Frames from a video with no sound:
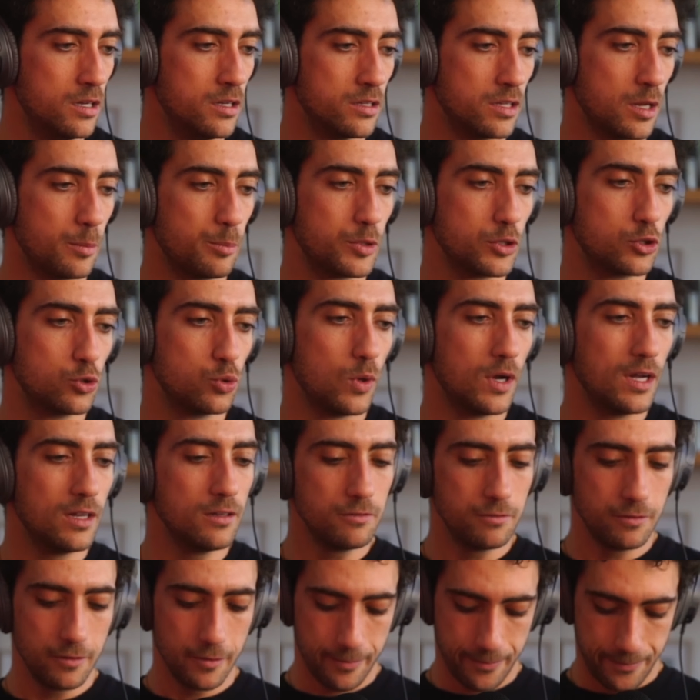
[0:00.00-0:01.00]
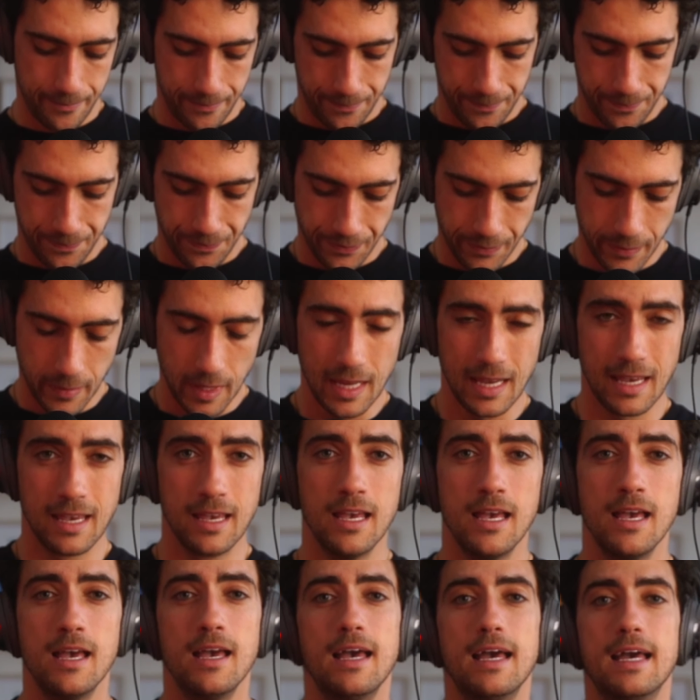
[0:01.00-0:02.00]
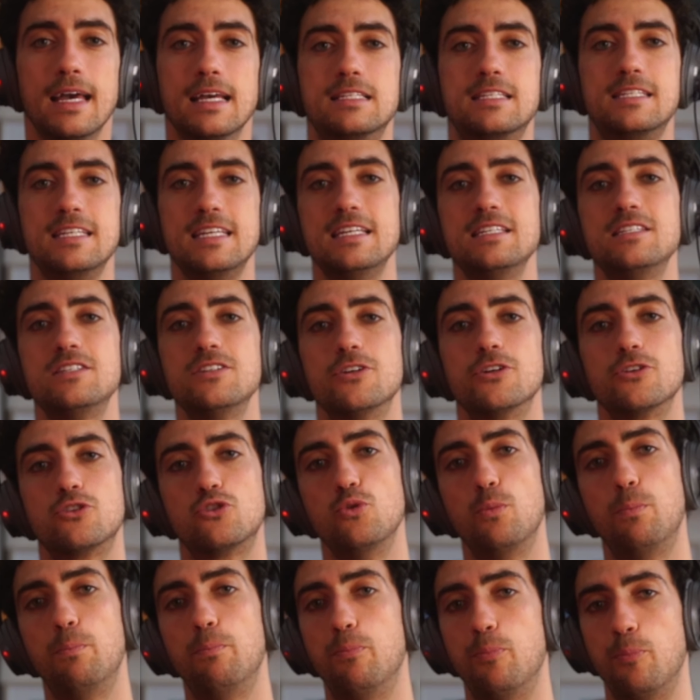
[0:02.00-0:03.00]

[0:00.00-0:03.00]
Number 12, it's easier to